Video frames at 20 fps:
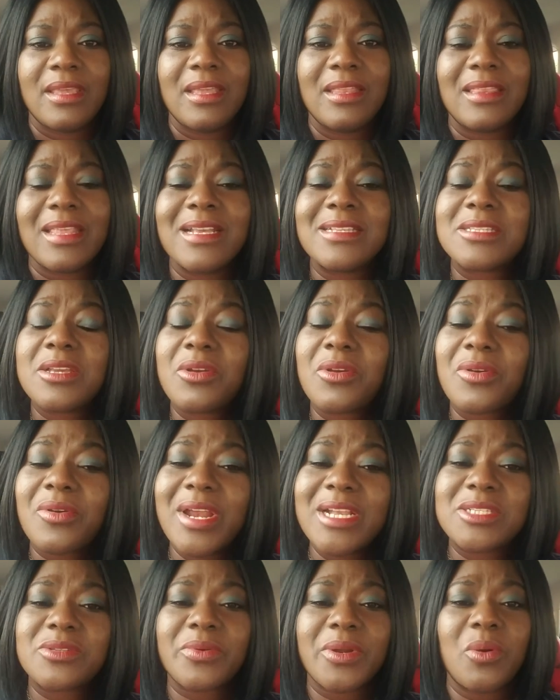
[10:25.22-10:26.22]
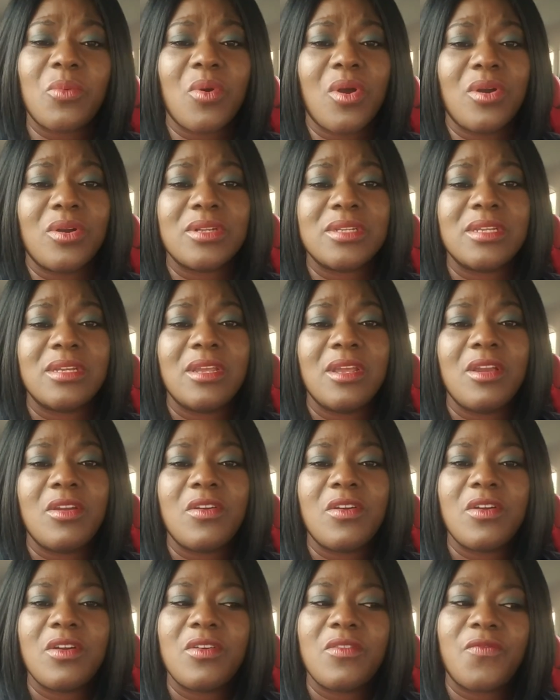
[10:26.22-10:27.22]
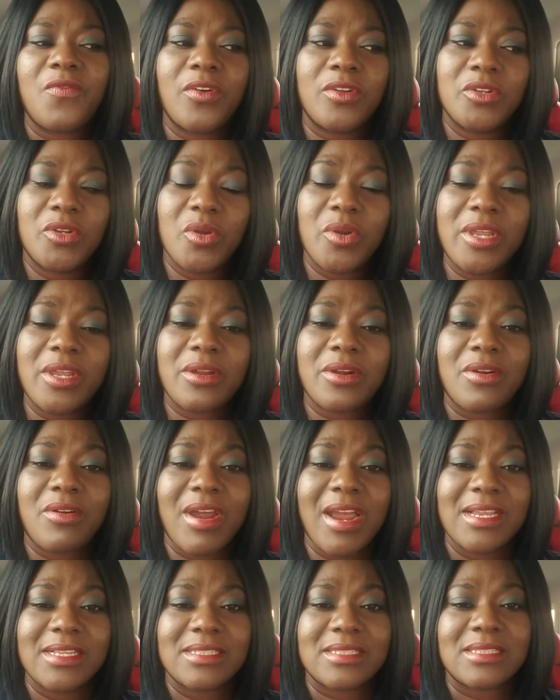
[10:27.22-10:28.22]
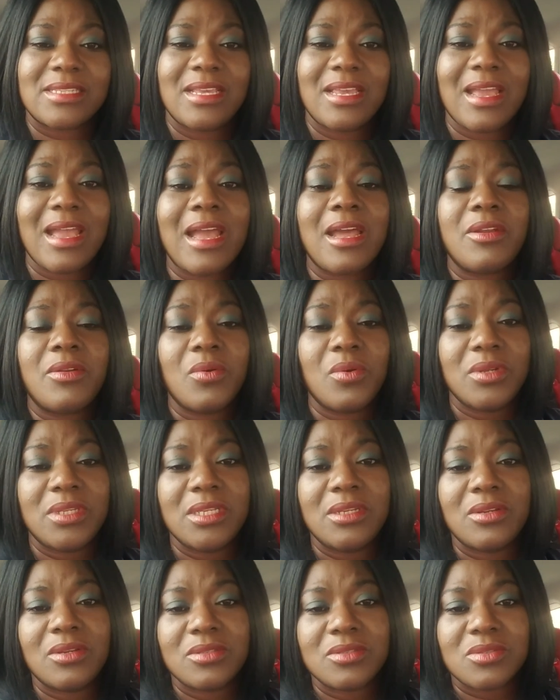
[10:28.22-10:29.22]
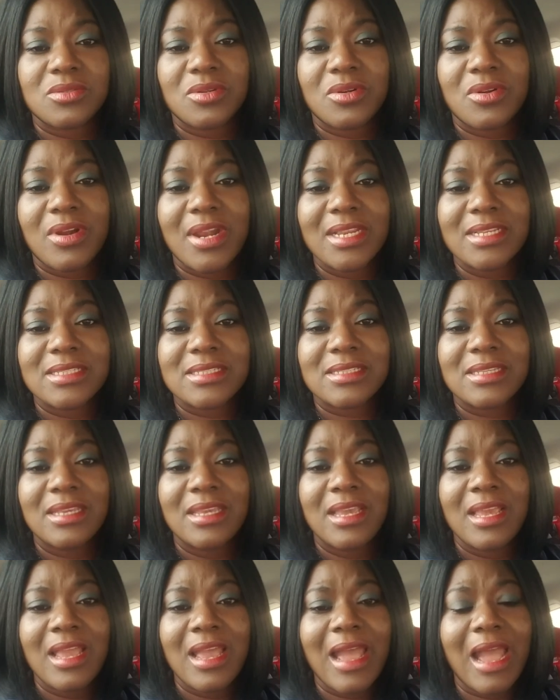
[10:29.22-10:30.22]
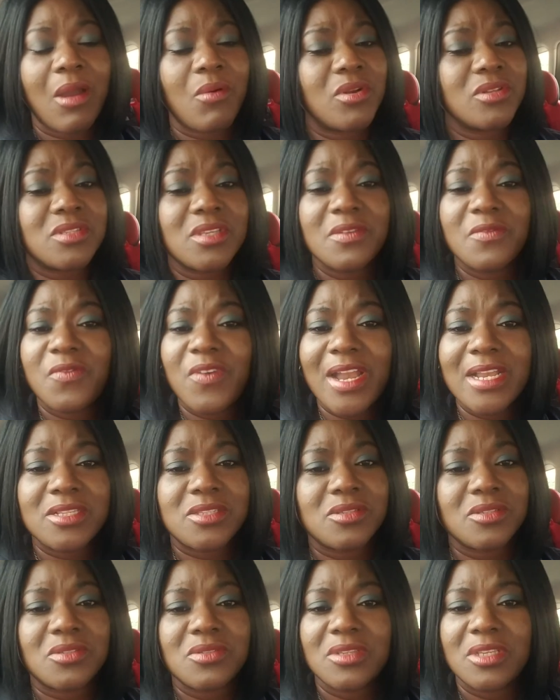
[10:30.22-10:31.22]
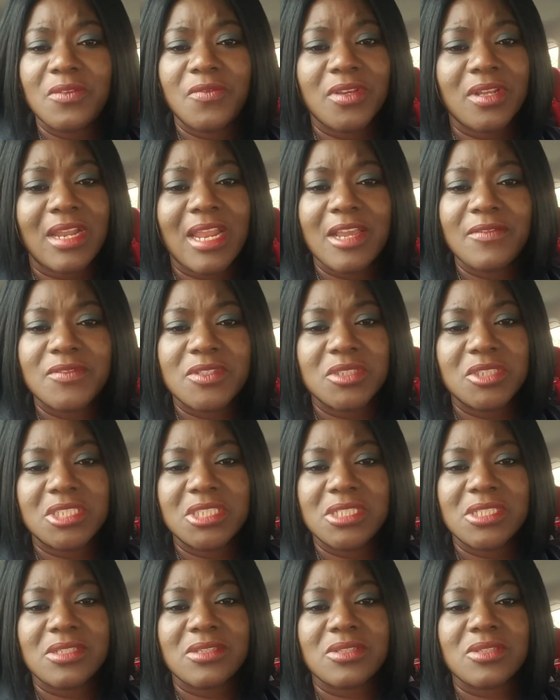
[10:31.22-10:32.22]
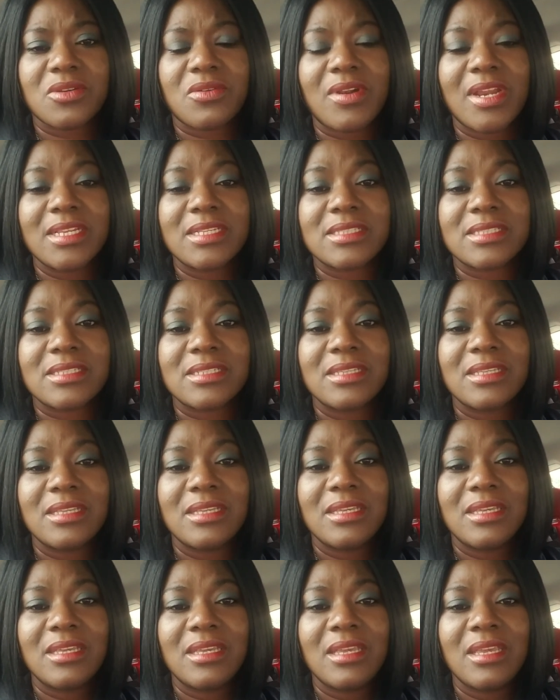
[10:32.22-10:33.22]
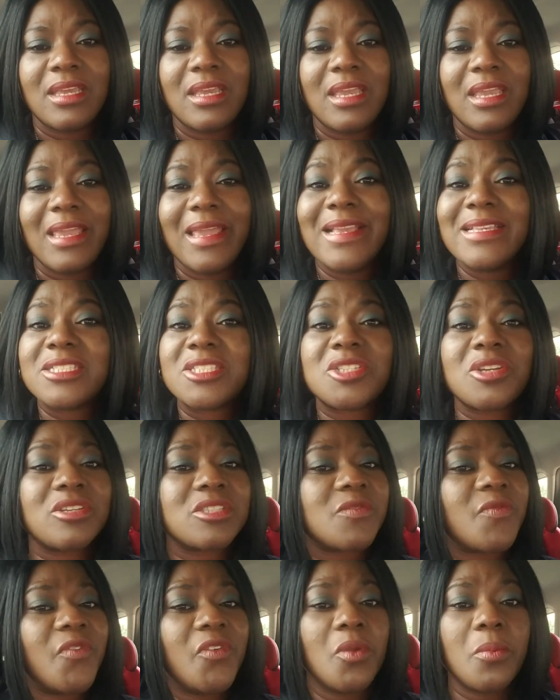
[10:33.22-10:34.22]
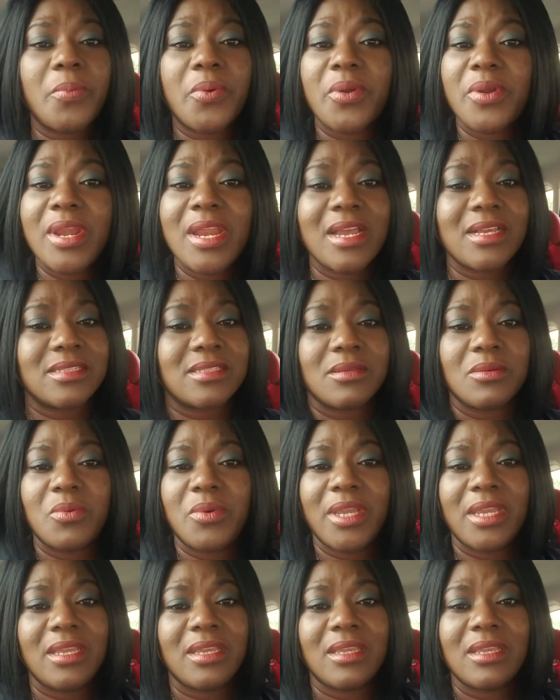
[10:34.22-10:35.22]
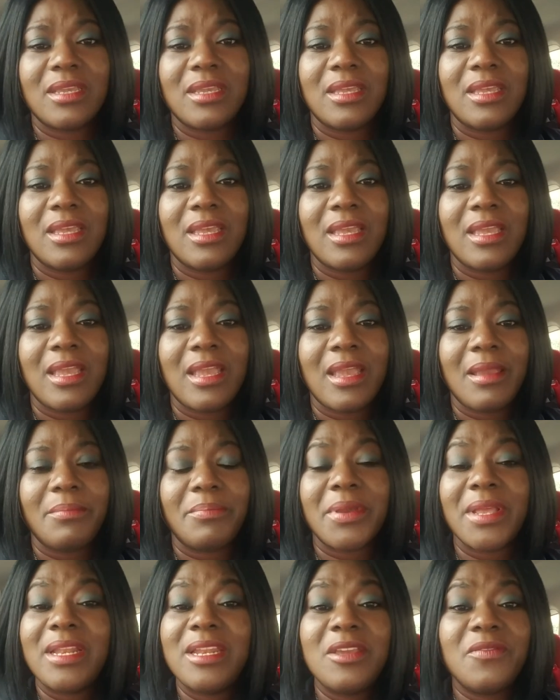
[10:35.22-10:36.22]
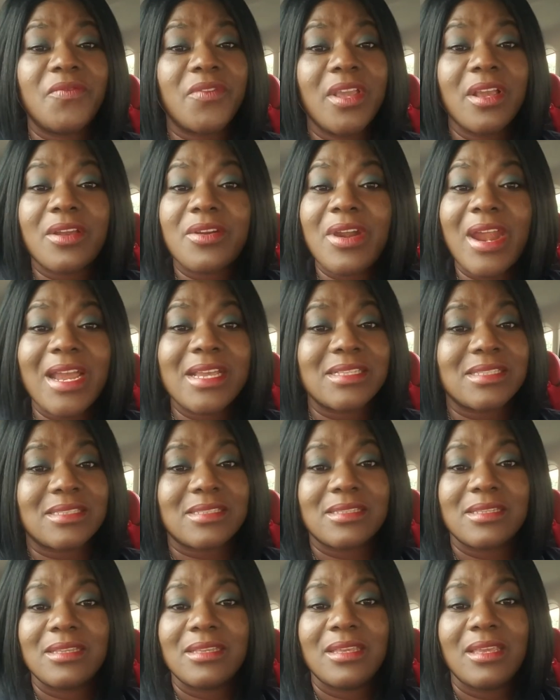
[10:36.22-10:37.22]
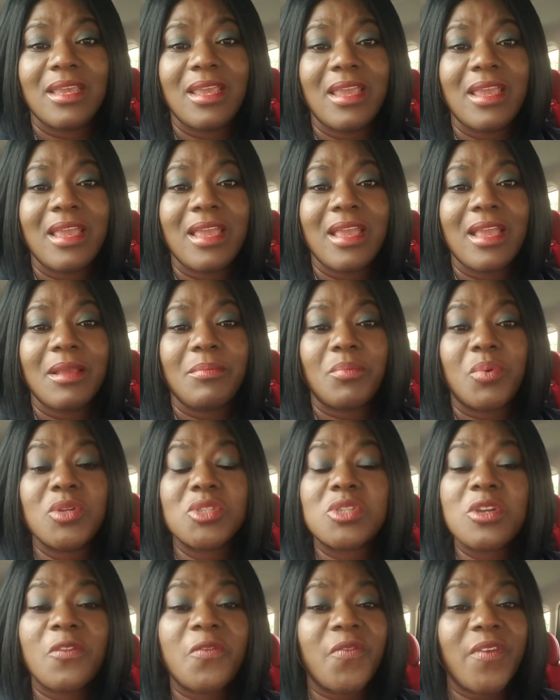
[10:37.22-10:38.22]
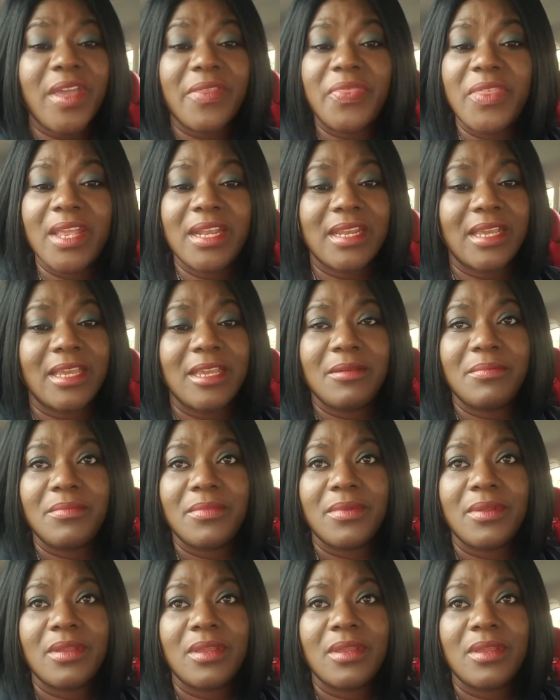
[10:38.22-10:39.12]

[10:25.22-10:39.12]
There's a great reward for knowing Christ and holding on to Christ. I want to invite you to give your life to Jesus Christ. It's just a few prayers away. Believe in Christ. Put your faith in him.